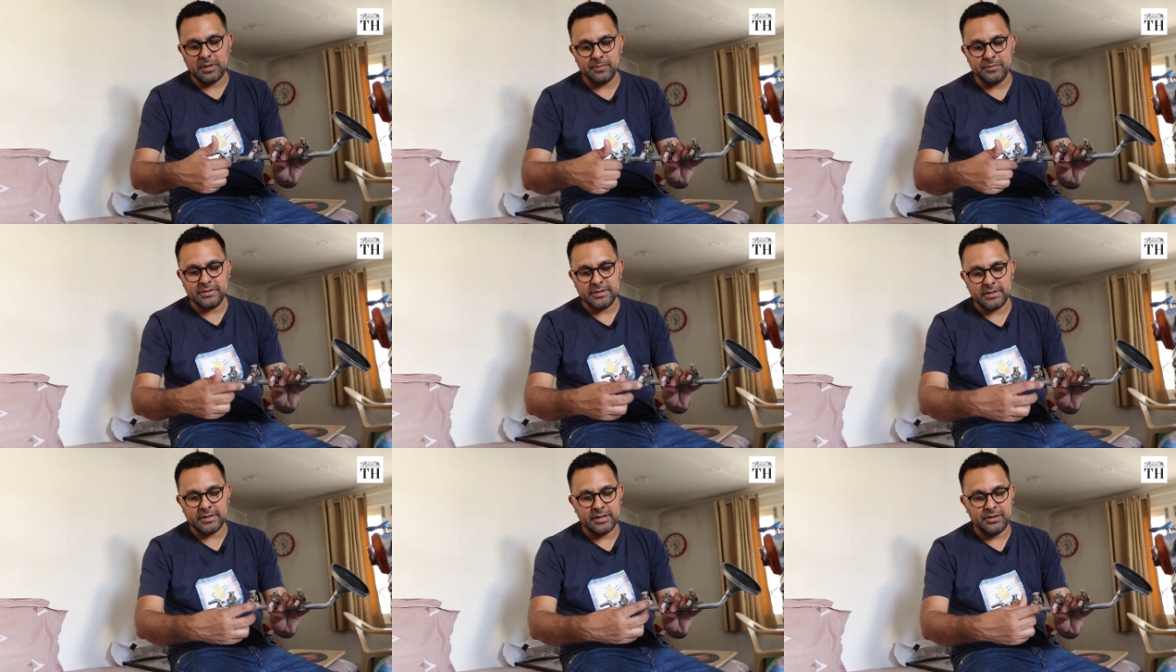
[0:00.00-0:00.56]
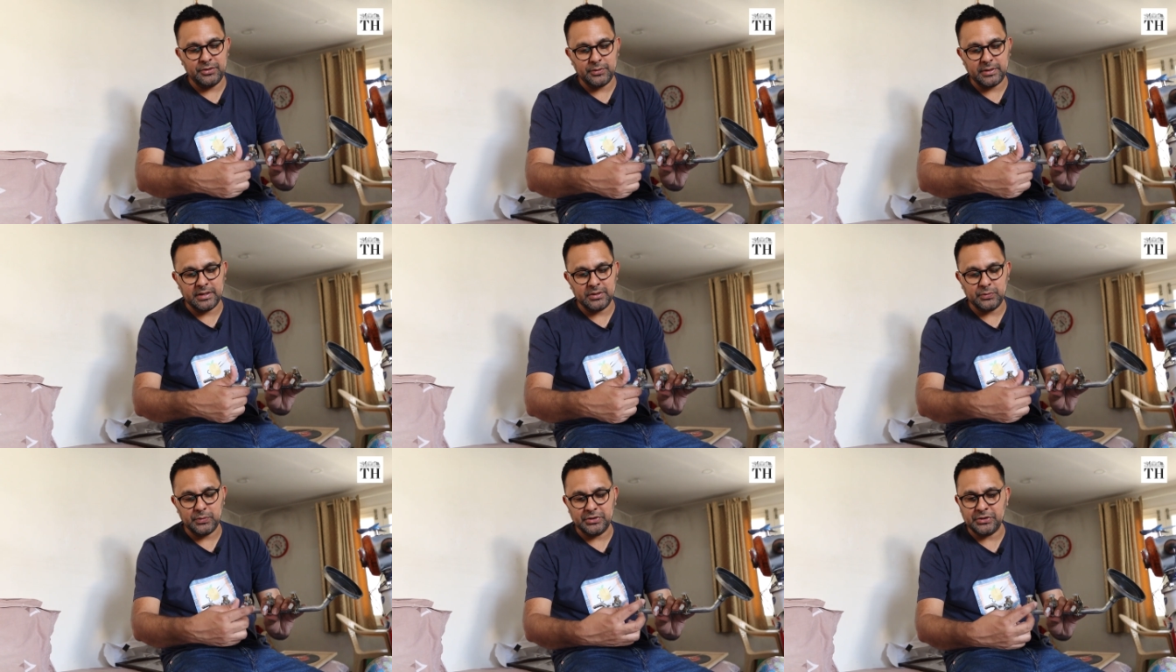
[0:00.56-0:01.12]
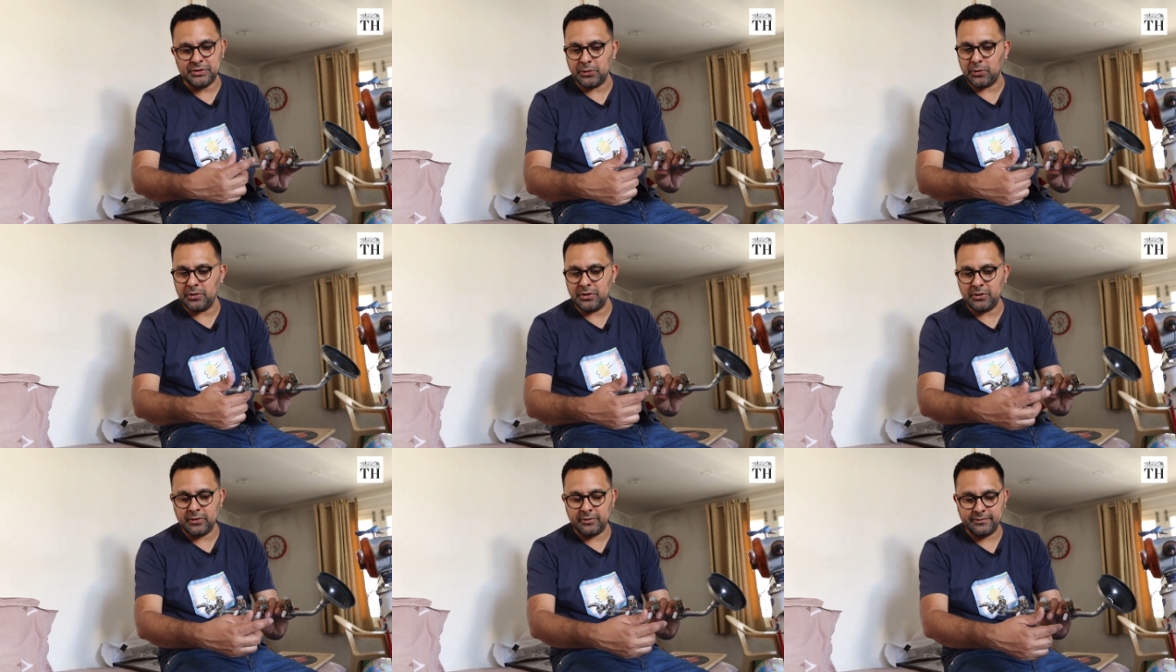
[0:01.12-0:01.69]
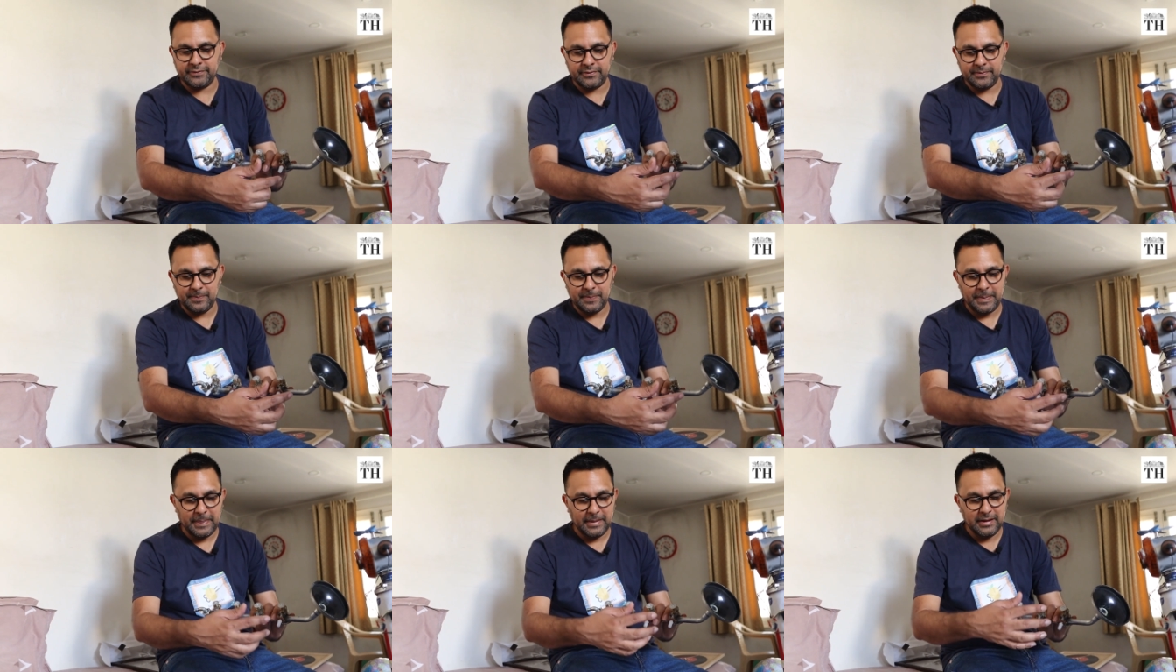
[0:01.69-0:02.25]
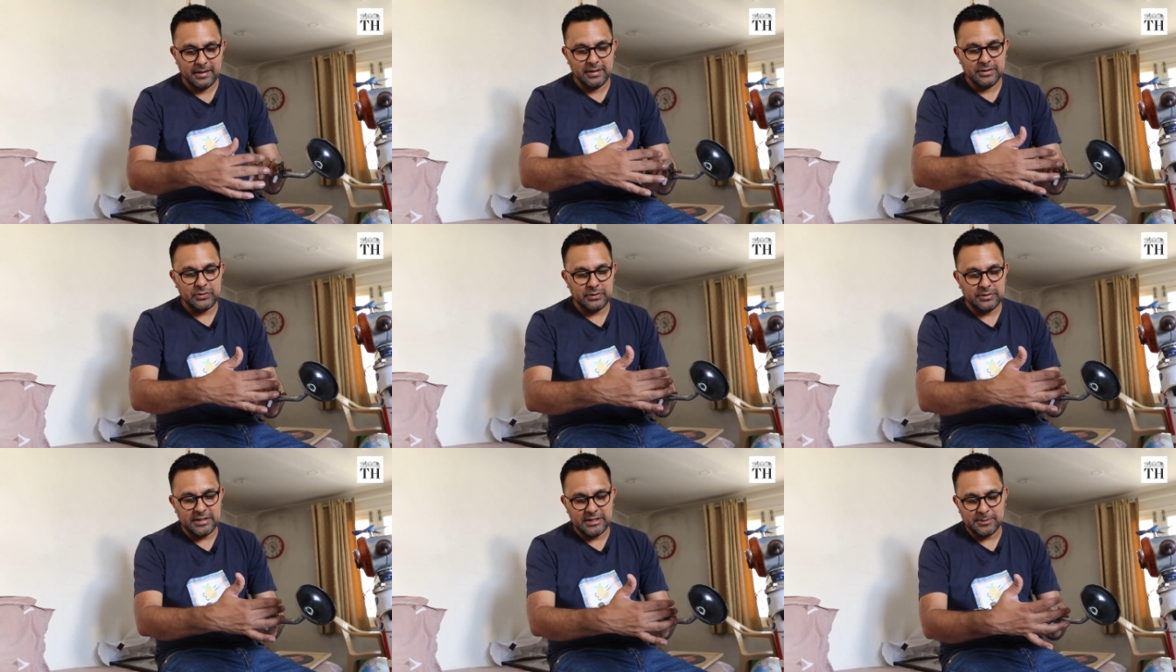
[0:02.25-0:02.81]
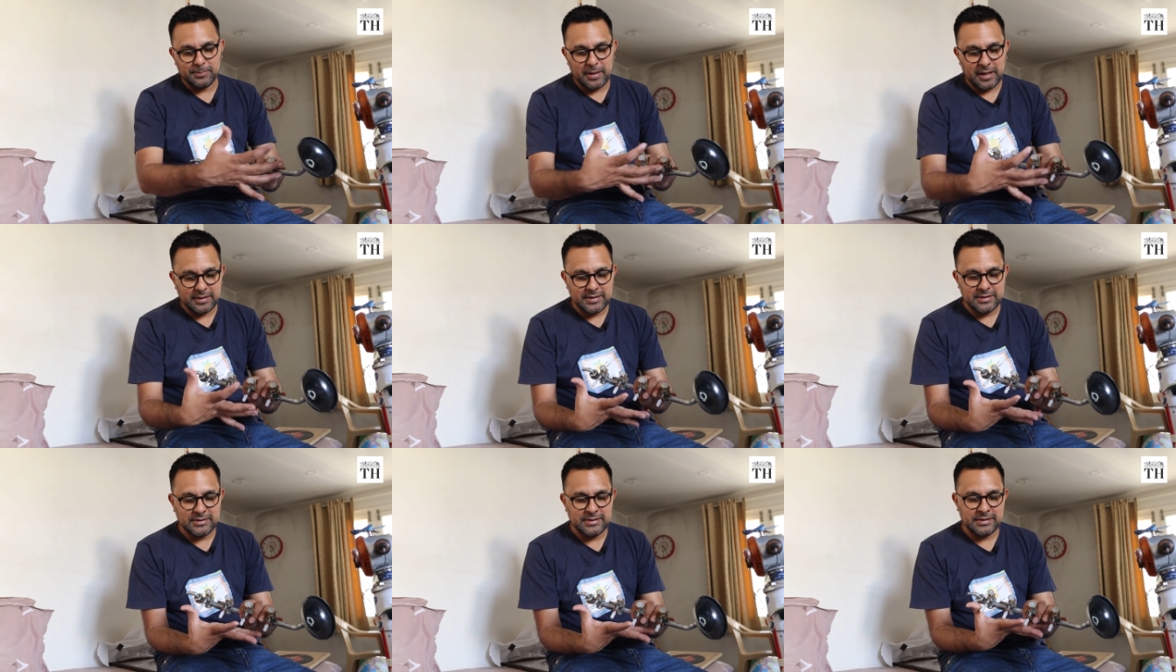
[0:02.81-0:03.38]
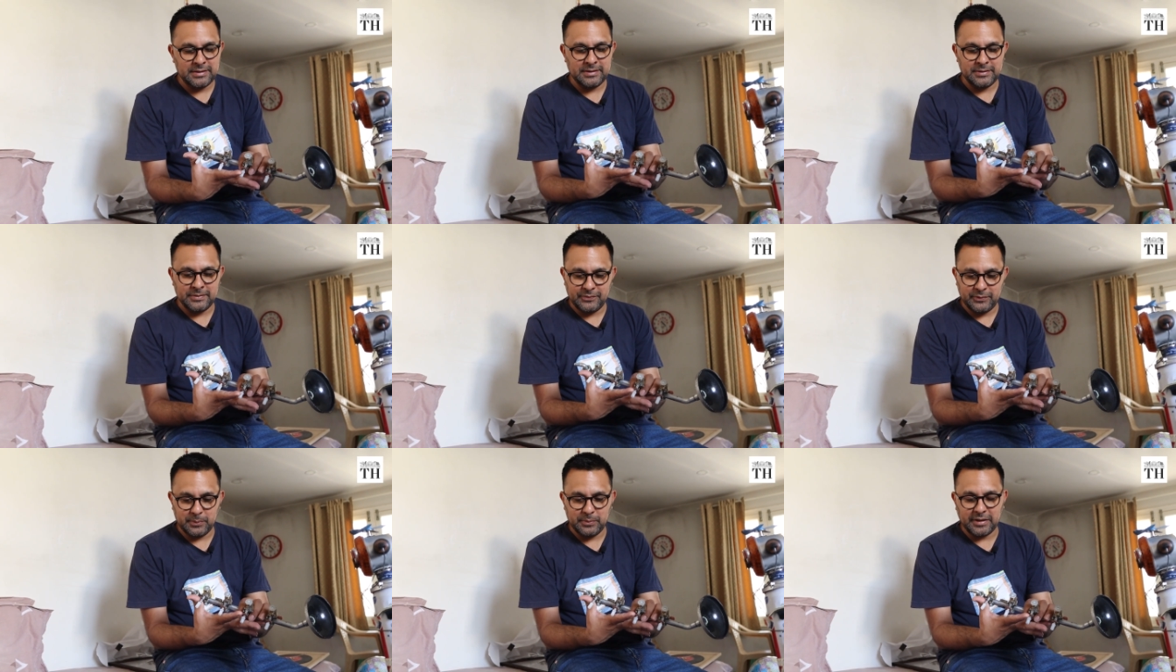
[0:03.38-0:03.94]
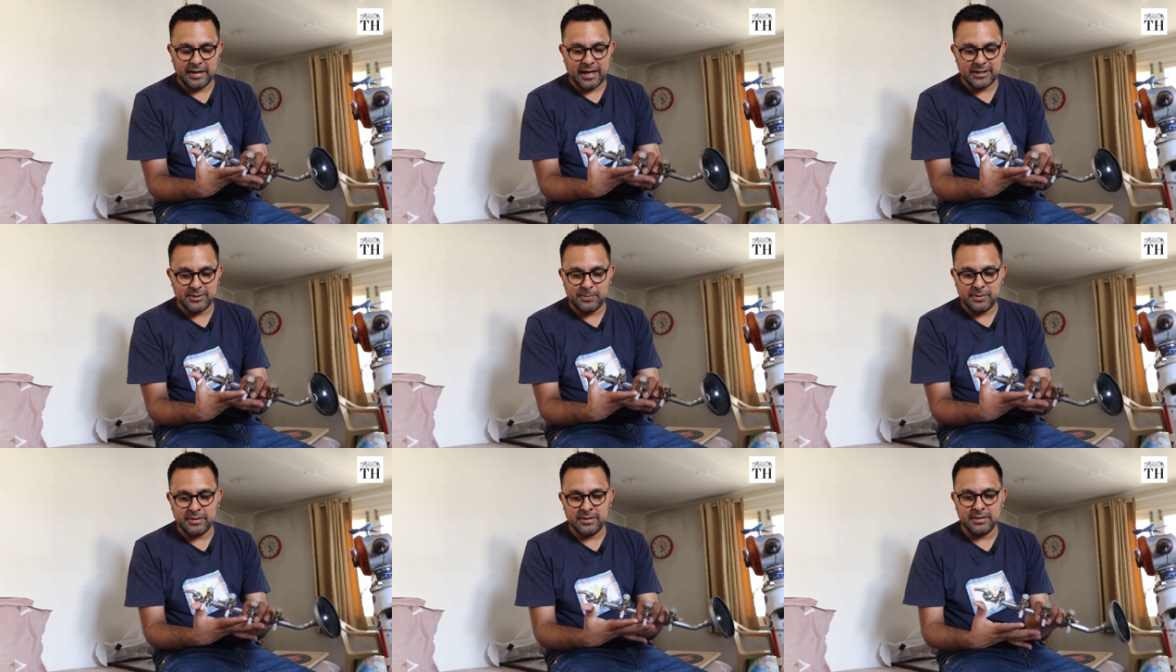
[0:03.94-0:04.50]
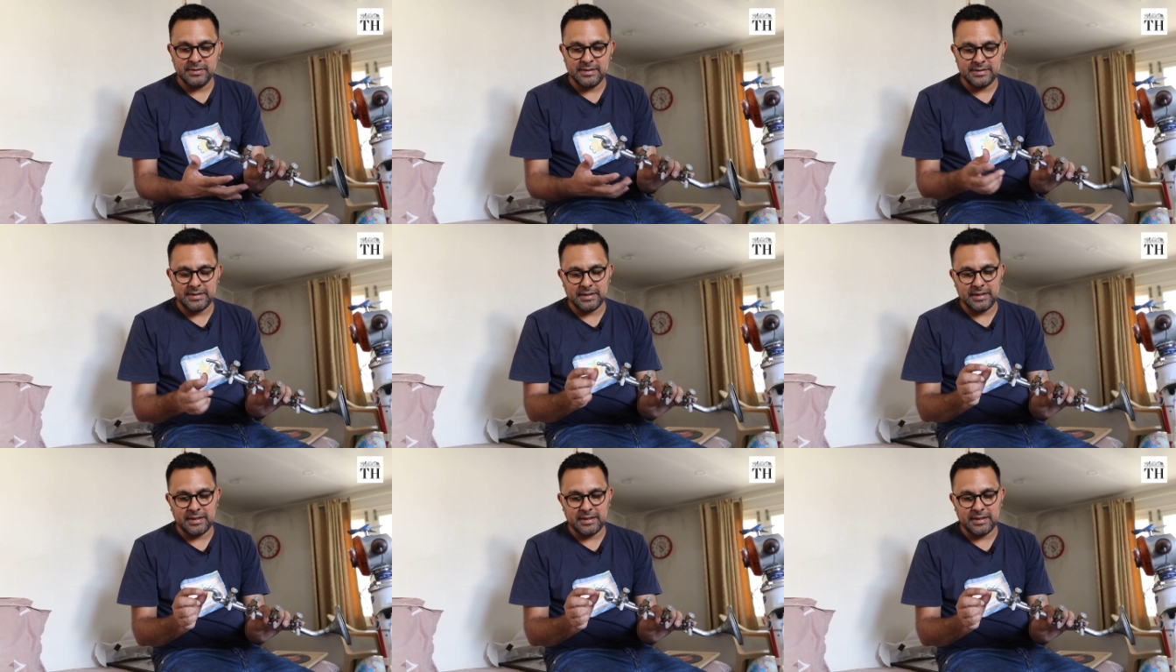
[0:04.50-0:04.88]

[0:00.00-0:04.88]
comes here and you can switch it on and off. So this part is from the gas burner. This